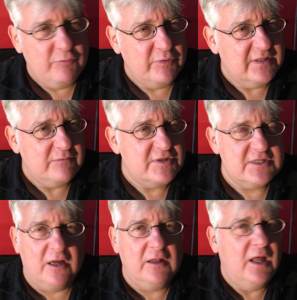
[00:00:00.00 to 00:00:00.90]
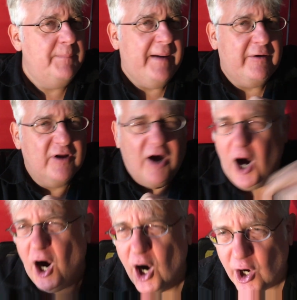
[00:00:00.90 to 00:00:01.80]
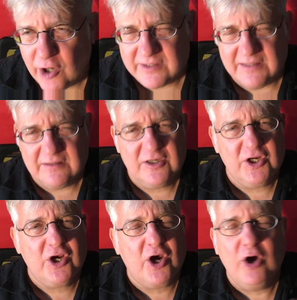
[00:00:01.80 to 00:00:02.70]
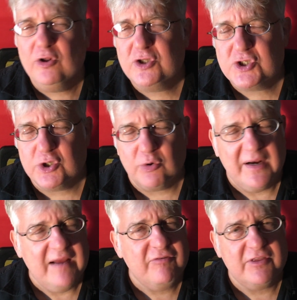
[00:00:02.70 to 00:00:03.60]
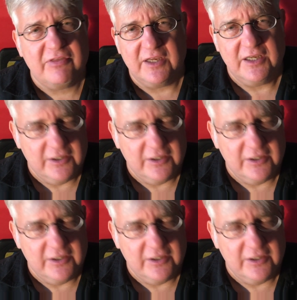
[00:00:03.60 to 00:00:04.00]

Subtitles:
It was all about art and culture and everything.